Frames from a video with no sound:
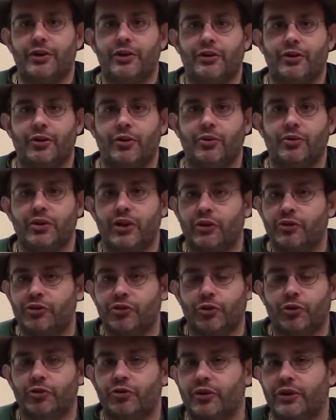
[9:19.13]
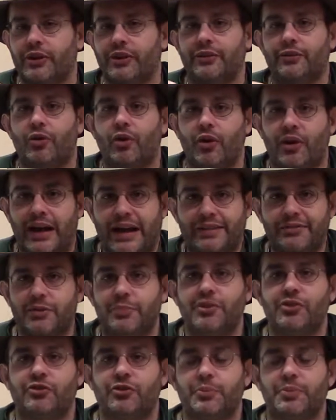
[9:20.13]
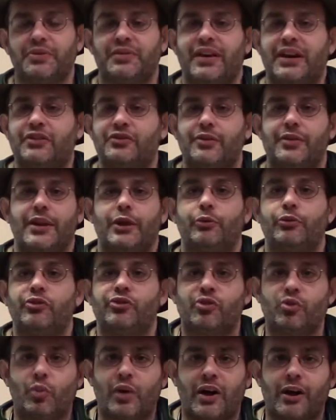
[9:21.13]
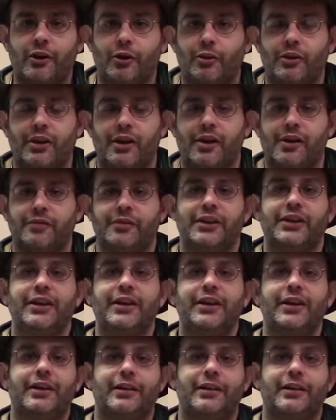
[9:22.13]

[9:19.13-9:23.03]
young children have to be supervised so they don't swallow a lot of it.